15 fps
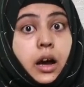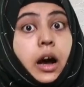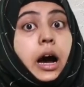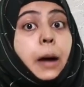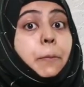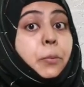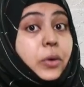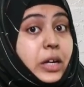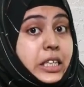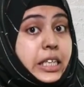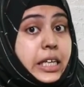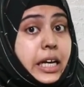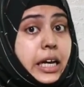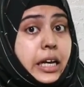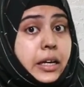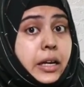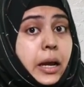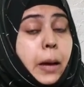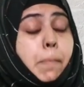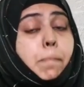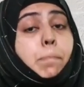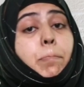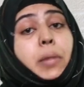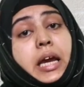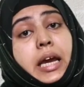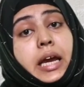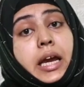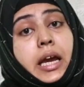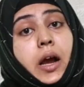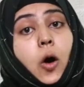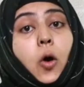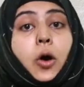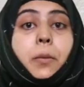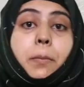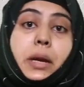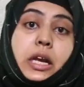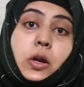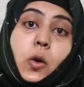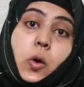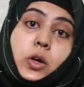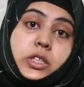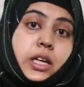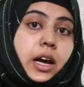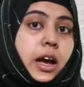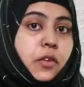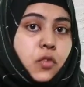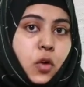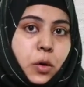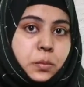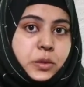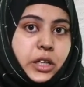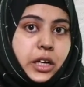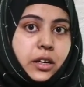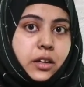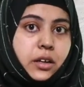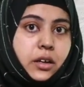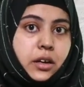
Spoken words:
A predicate may or may not have object,